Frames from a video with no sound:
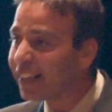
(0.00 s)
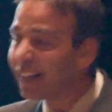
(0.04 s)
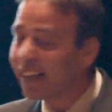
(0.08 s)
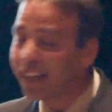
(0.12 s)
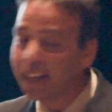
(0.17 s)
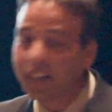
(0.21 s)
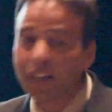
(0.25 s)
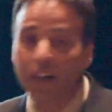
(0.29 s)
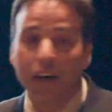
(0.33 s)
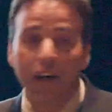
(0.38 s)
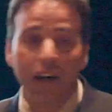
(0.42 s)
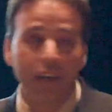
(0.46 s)

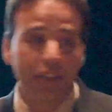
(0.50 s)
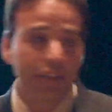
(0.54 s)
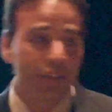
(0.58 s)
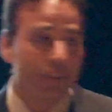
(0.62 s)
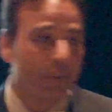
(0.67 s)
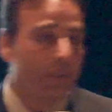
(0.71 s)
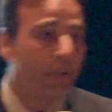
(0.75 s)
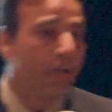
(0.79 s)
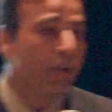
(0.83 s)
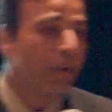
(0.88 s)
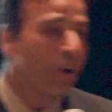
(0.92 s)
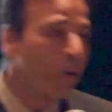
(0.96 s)

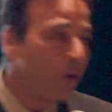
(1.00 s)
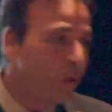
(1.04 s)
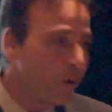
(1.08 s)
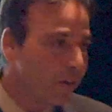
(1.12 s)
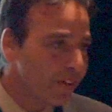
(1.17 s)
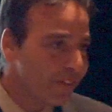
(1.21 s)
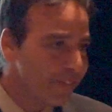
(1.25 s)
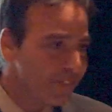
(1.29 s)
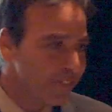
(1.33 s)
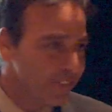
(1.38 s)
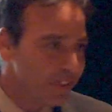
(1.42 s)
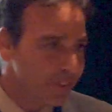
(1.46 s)
psychological
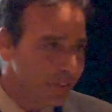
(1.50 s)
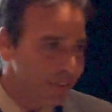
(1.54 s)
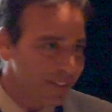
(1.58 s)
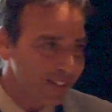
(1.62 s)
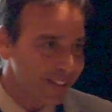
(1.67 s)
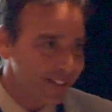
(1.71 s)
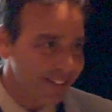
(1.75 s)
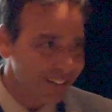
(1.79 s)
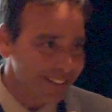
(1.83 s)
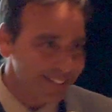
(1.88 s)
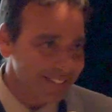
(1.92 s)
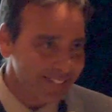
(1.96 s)
cold and flu
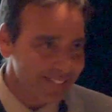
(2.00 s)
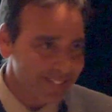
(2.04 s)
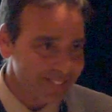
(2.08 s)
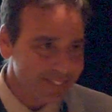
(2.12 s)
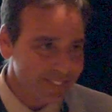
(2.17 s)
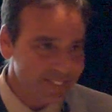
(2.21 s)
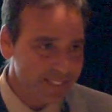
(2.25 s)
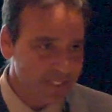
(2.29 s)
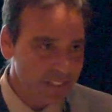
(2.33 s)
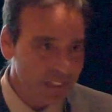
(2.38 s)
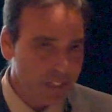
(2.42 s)
season.